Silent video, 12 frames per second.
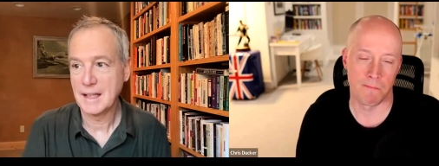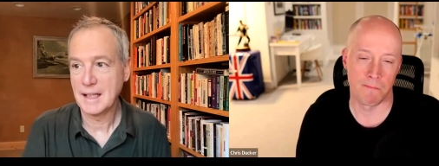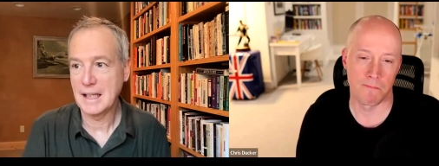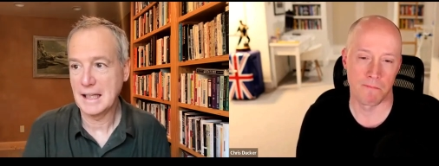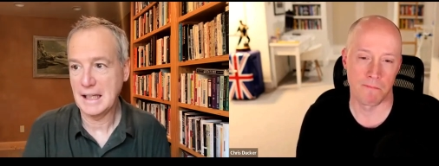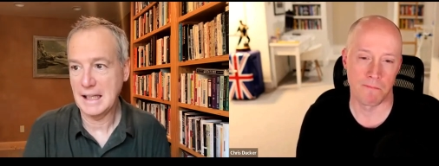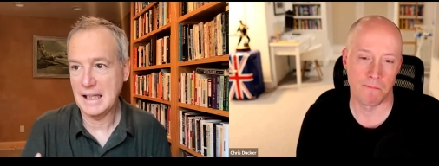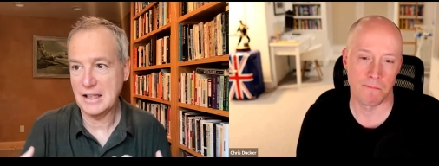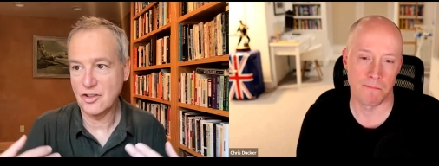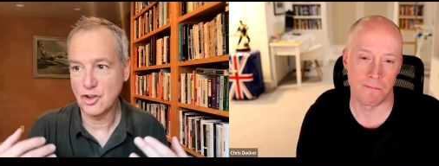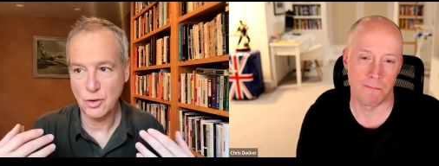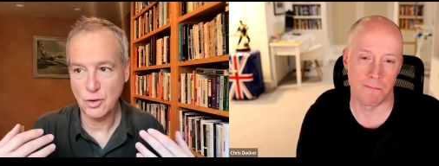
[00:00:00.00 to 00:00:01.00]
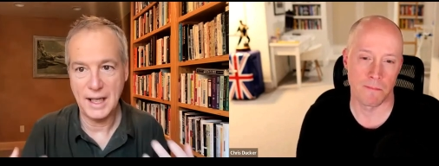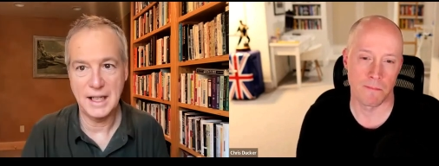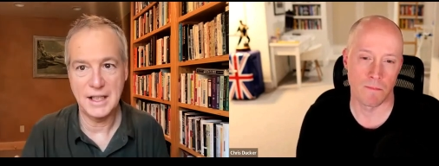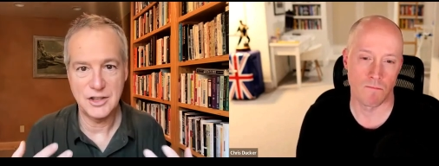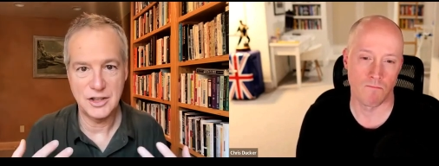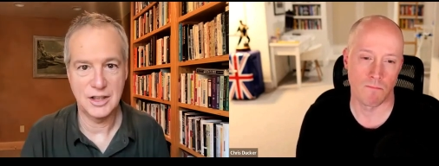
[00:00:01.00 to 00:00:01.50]
Speaker 1: it, it's
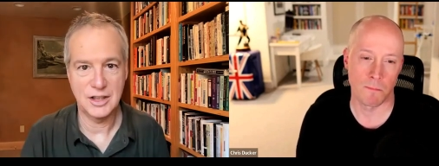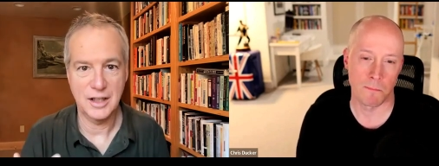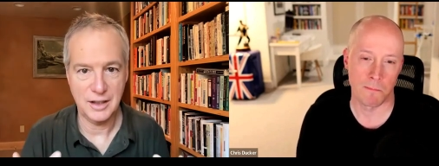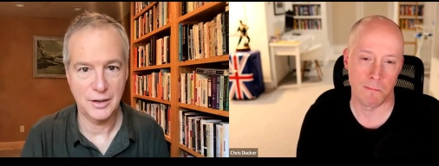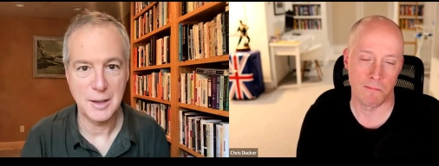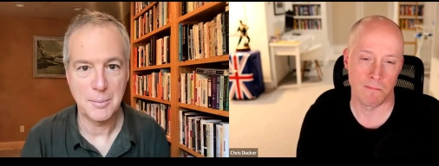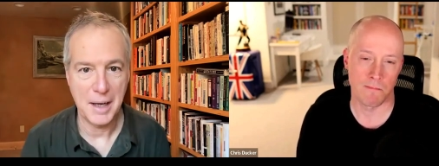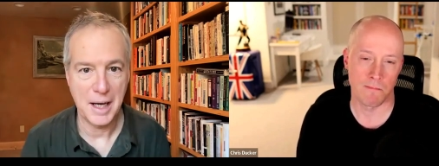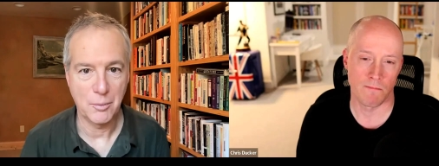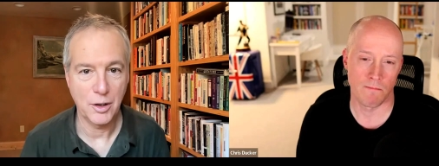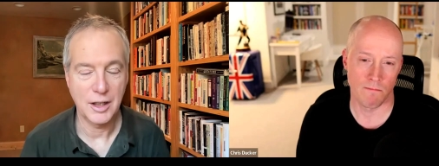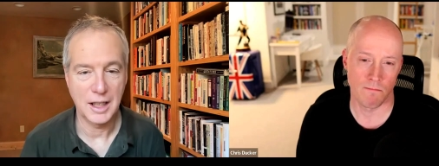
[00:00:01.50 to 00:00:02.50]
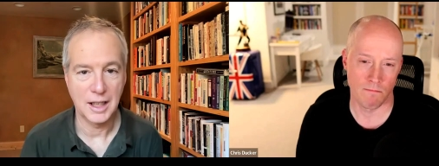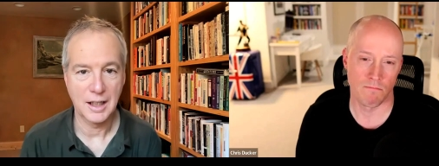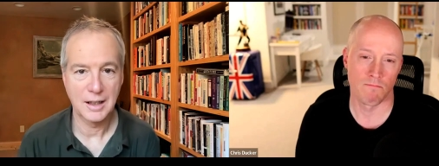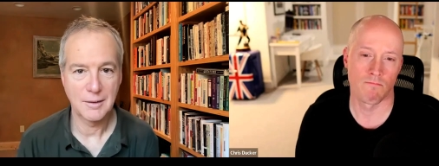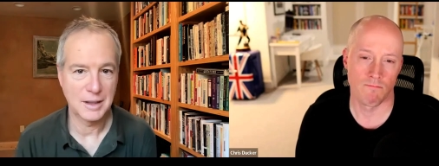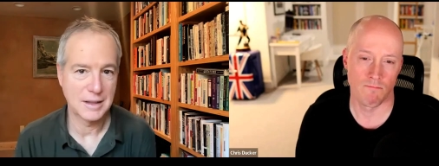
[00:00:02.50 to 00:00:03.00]
strategies that are going to keep on working.
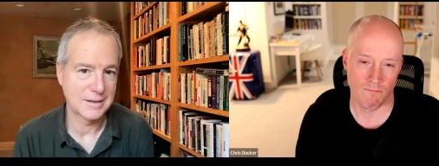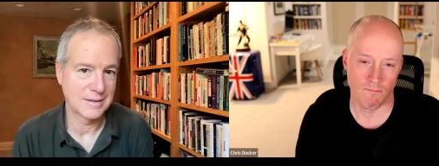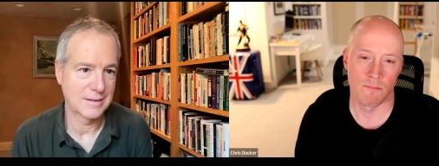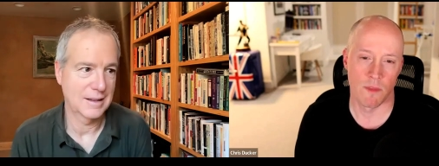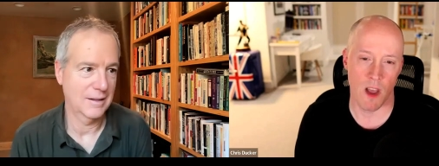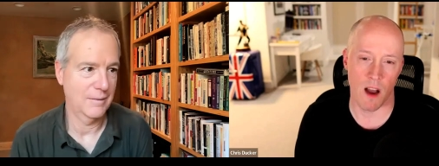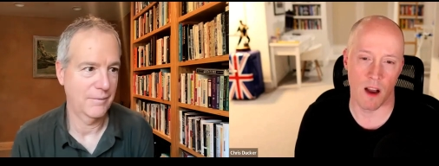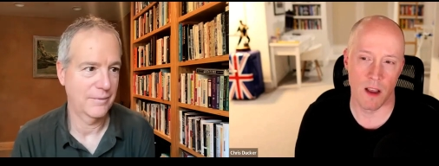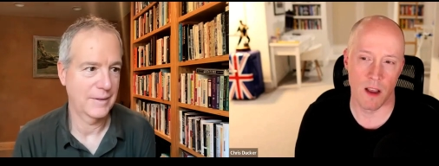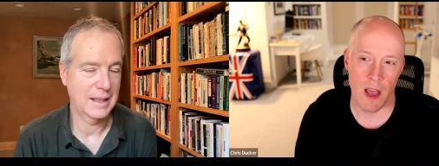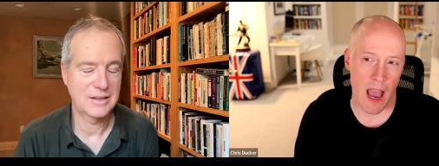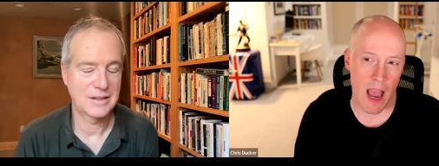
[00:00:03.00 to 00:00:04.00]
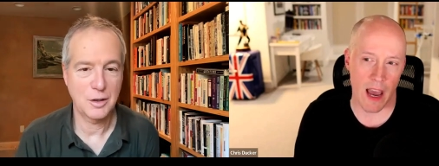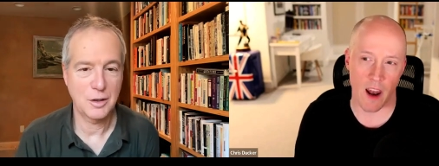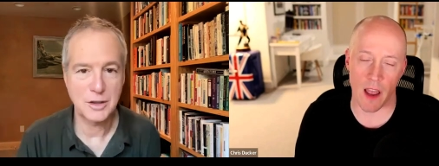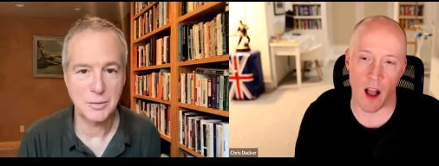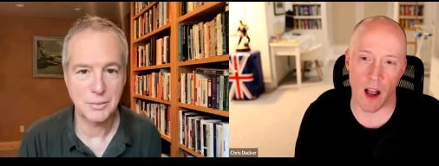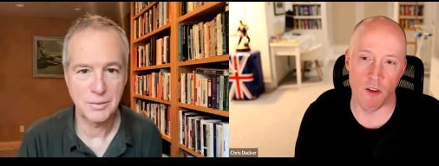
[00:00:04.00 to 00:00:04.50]
Because, yeah. You know, and I, so I
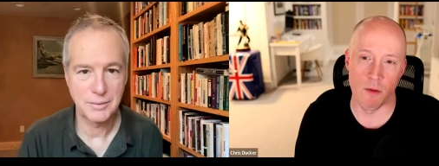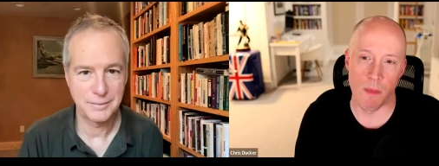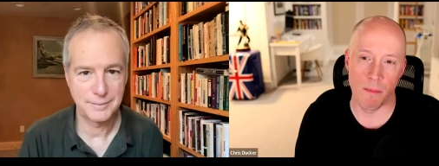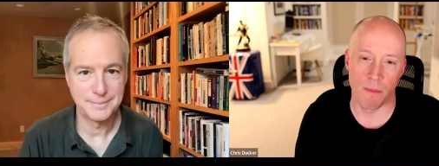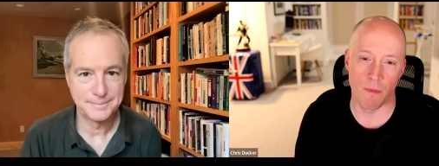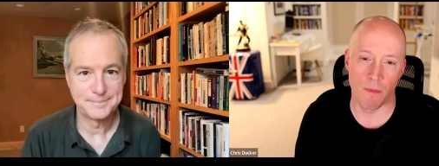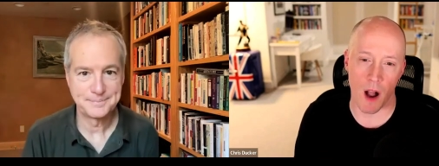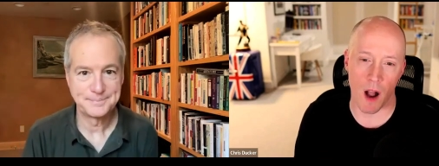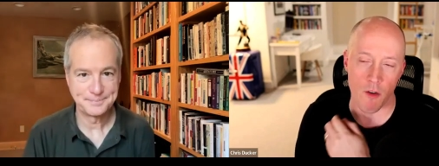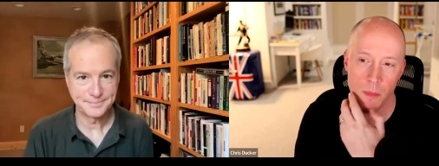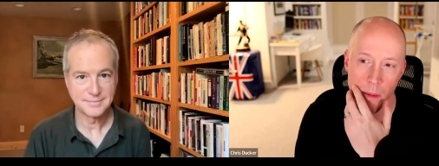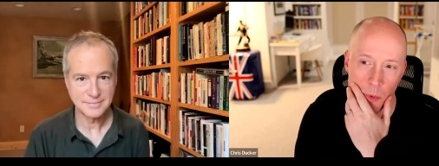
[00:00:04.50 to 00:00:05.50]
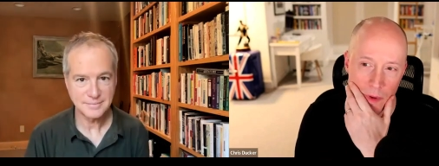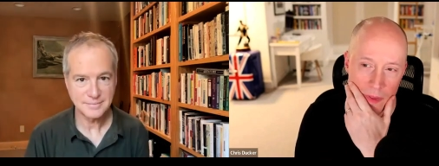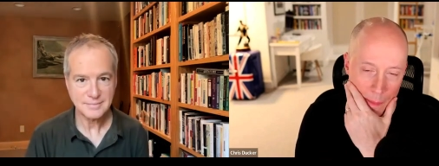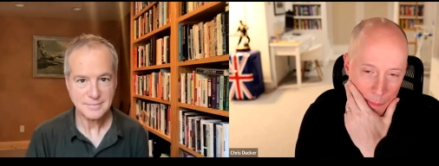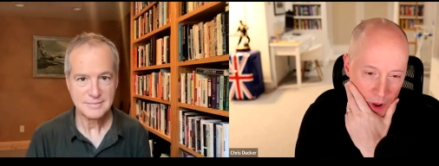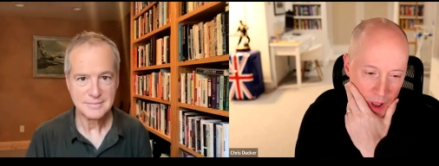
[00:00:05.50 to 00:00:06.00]
remember,
Speaker 2: I remember when that book
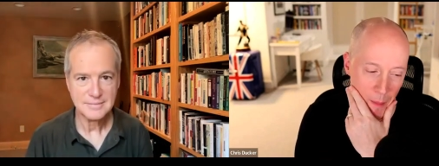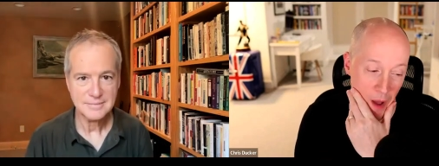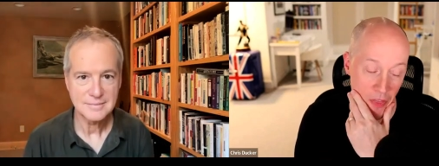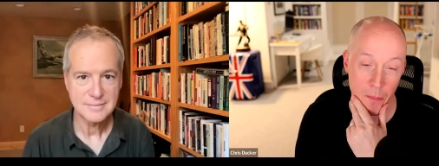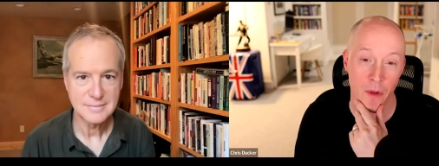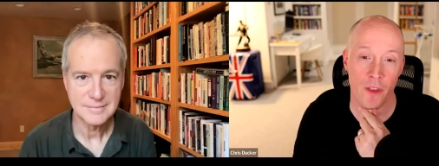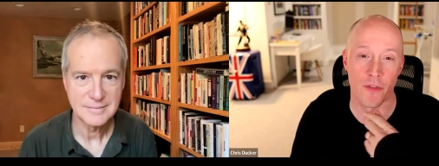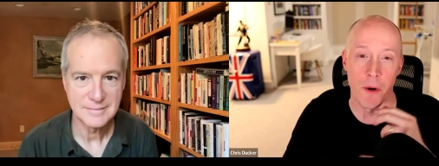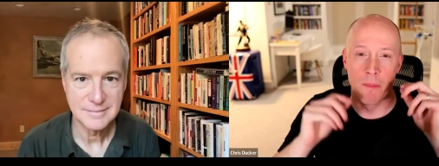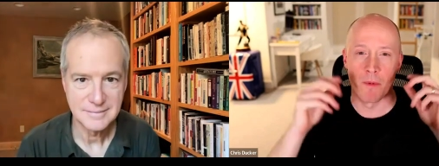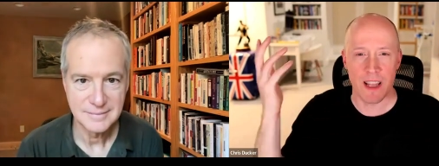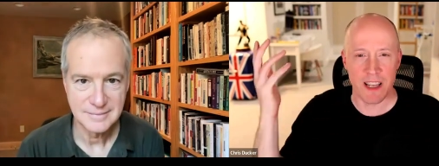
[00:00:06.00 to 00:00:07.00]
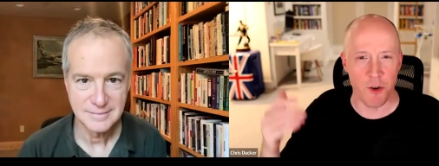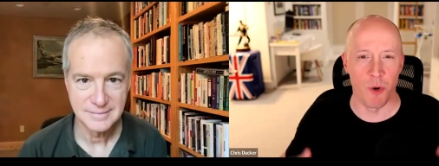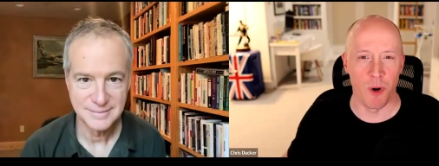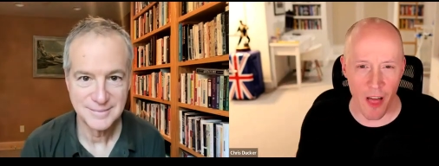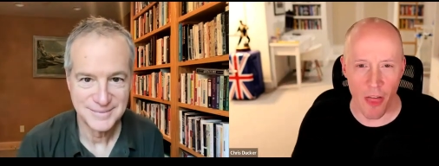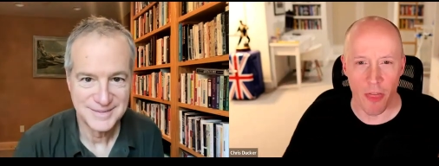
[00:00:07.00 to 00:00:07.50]
came out, the, the let's call it
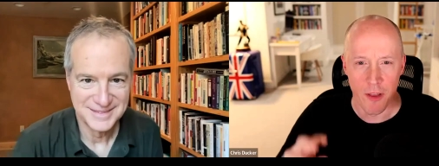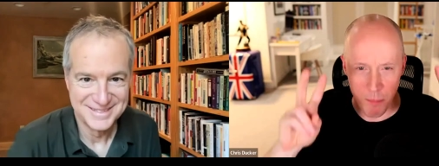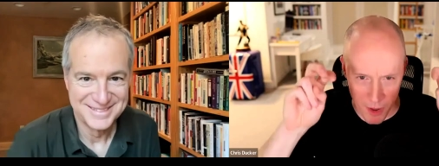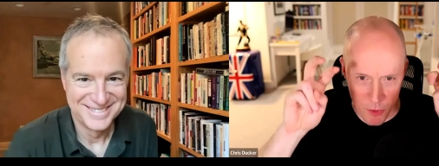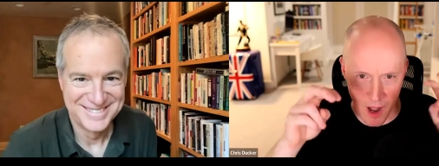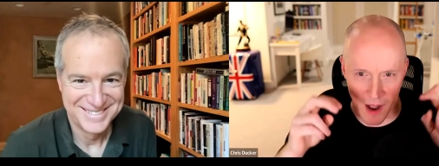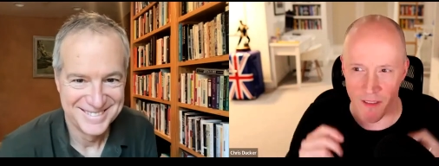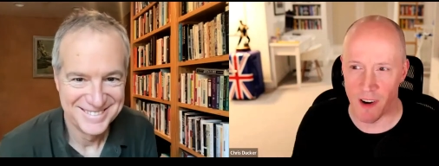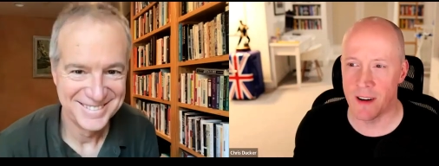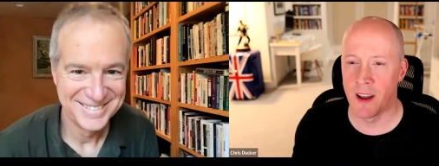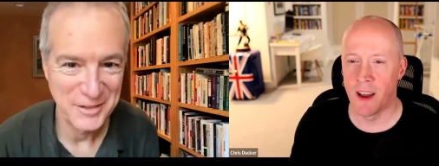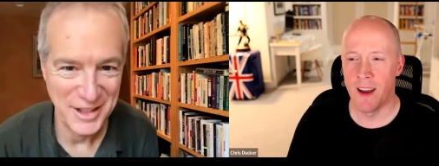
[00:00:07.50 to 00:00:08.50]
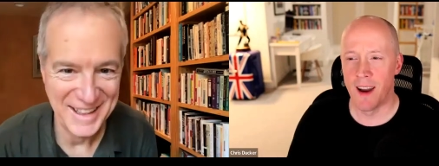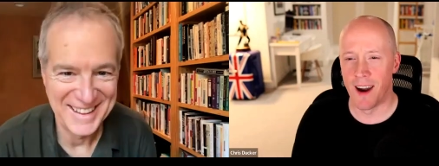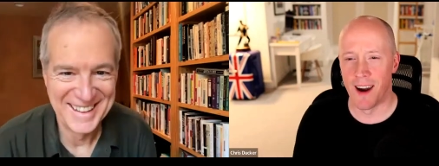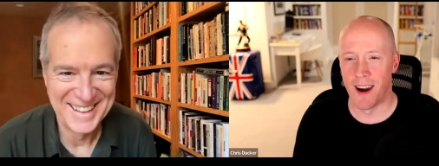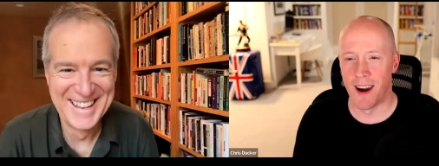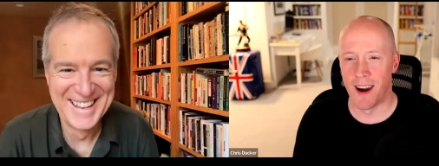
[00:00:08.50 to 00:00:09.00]
the blue cover right.
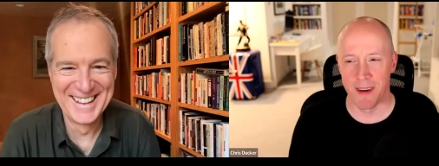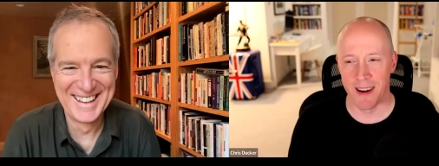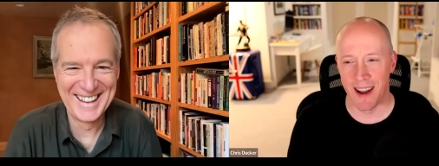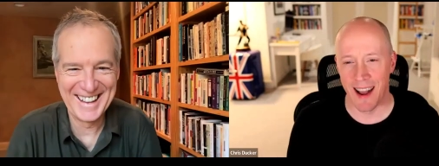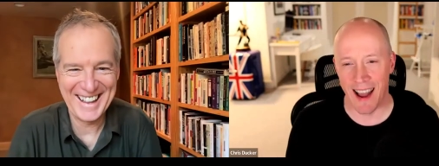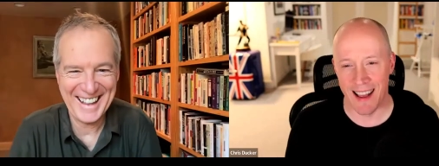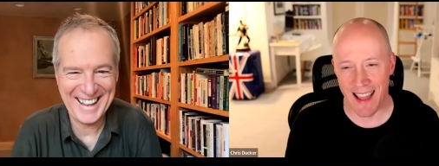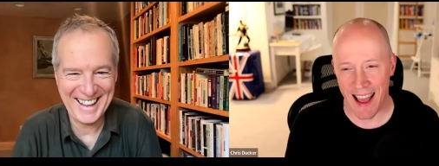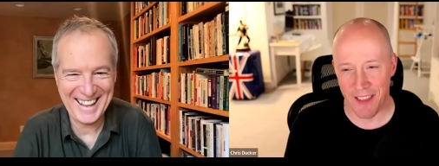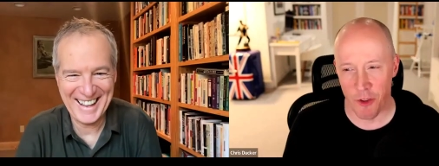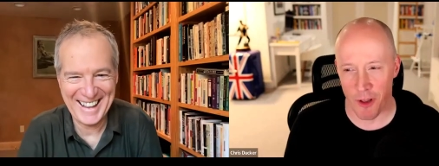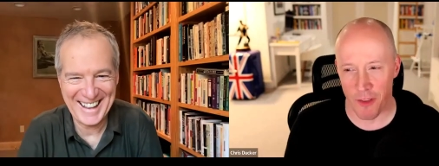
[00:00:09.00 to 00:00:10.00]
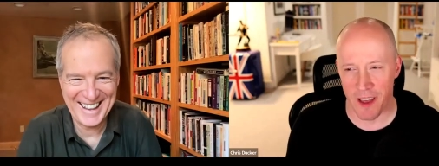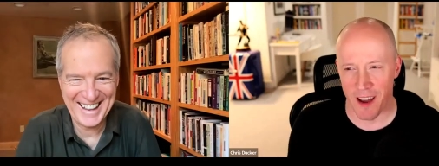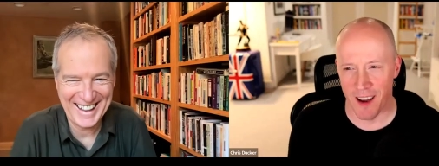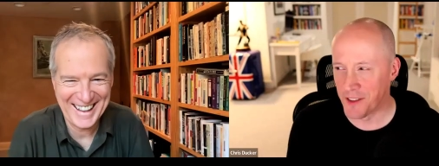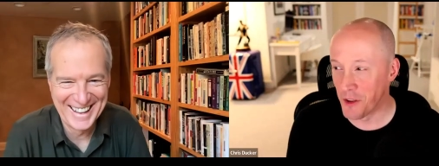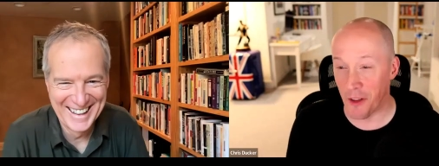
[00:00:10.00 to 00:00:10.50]
um, and, and not the
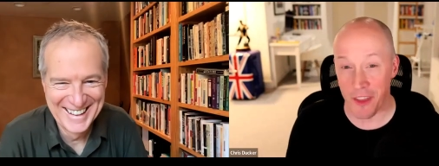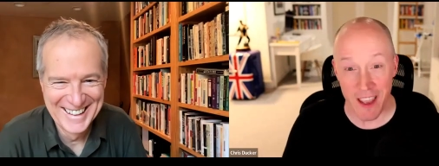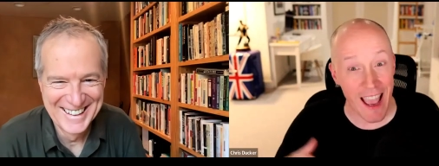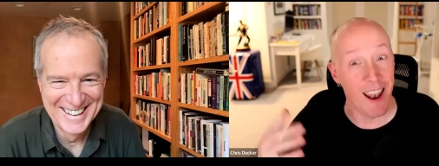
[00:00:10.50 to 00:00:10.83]
not the yellow